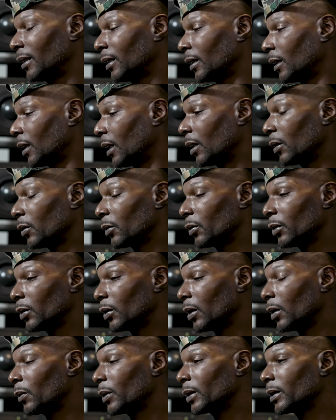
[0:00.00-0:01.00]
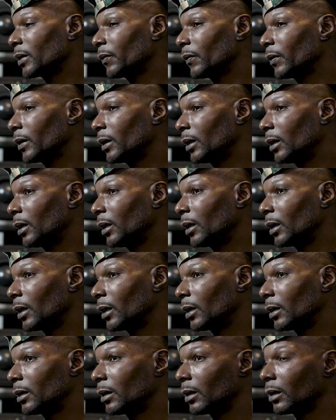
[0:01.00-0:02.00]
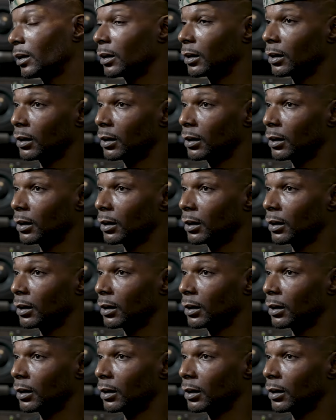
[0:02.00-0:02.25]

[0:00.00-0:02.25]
I don't know. I wasn't really there that day.